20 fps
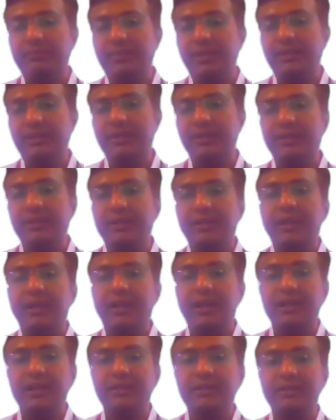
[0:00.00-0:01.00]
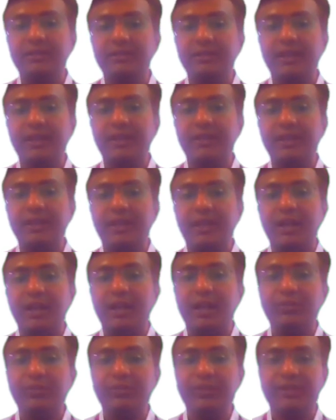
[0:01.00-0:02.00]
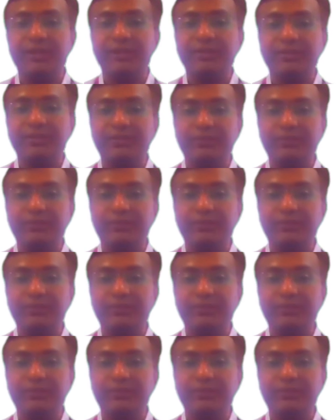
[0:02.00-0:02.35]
better understand how energy